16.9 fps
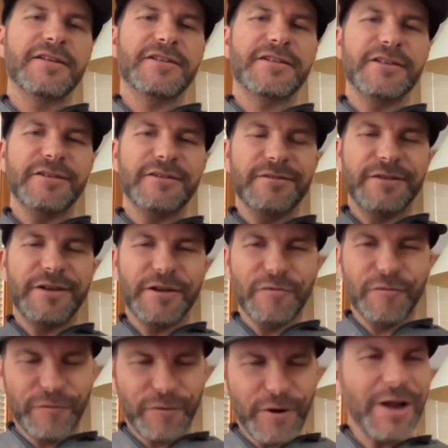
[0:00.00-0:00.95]
to
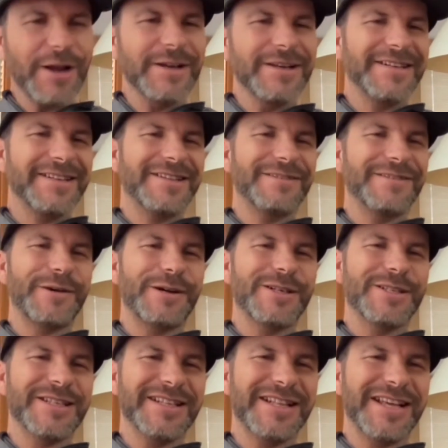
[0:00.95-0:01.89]
confront the
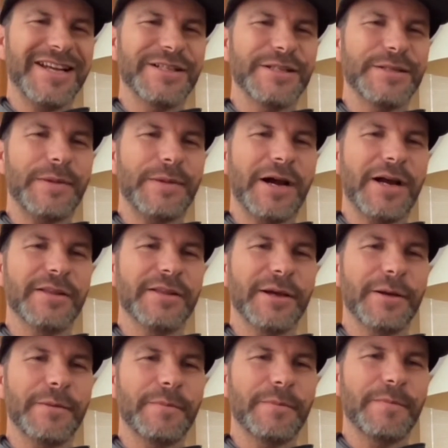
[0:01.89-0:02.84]
person that inspired
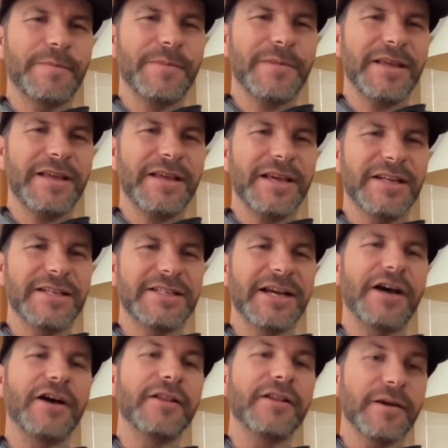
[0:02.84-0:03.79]
them and
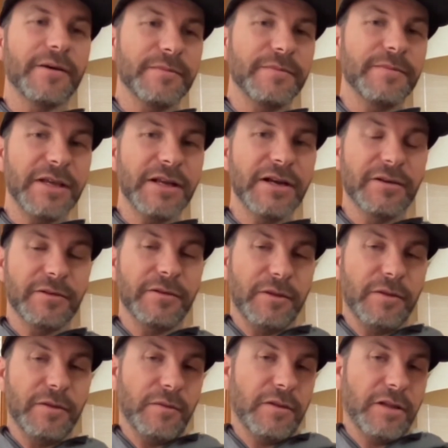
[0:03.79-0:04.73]
tell them,
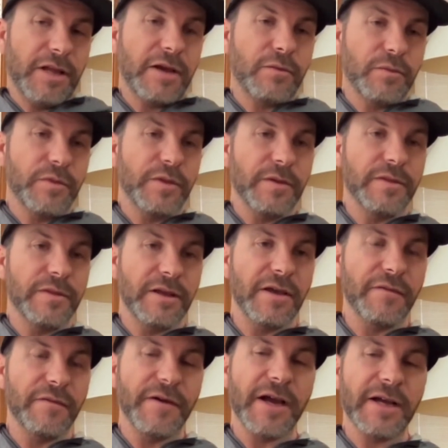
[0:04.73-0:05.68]
like
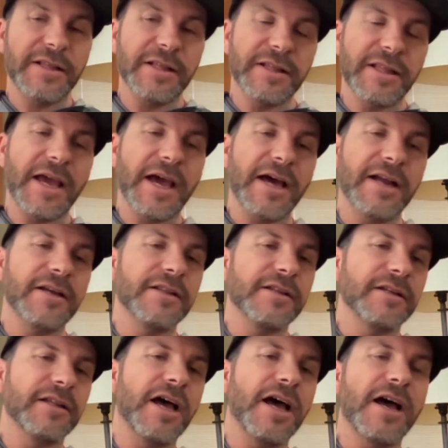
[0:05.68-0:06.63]
the effect that they had on
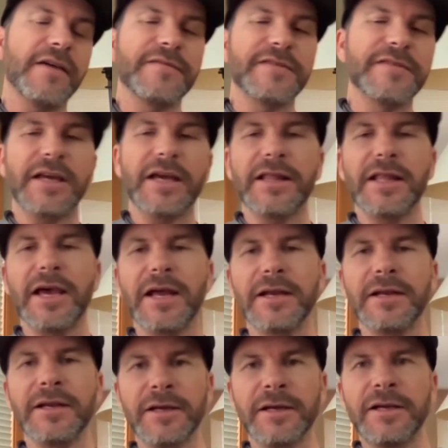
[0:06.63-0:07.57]
their lives, and
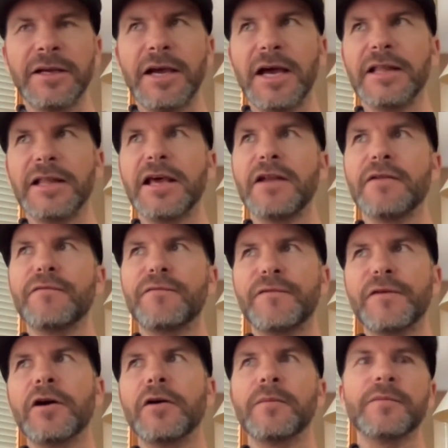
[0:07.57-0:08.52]
then
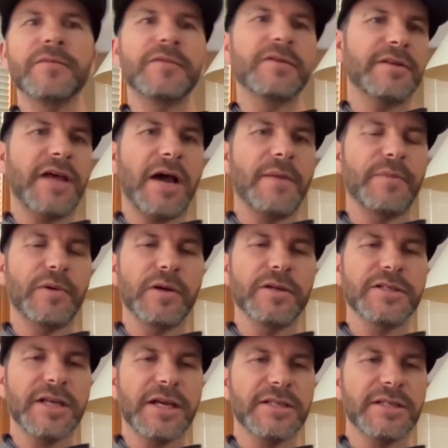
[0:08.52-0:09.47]
filmed that
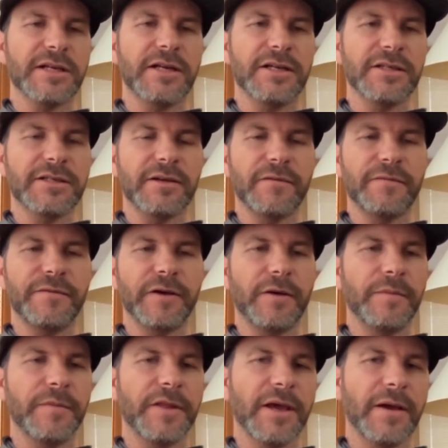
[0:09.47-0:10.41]
process, and also
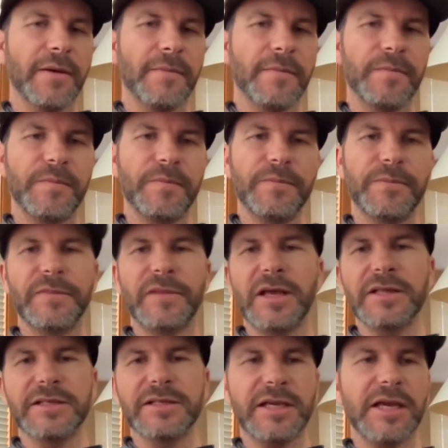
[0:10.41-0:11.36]
filmed them
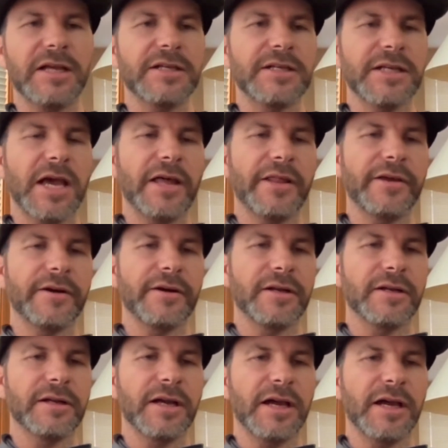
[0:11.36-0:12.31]
then skiing together
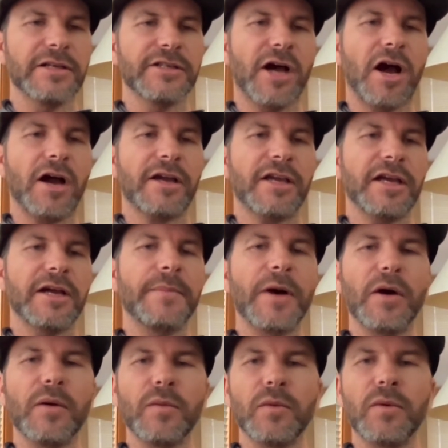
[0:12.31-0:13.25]
and talking
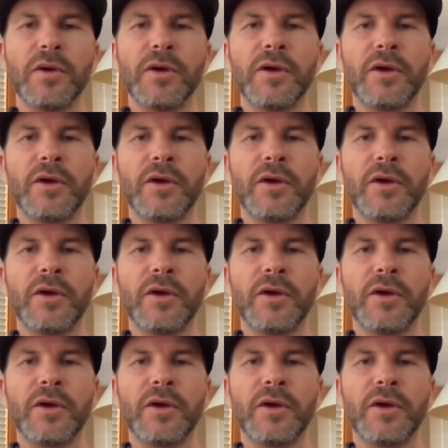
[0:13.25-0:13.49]
about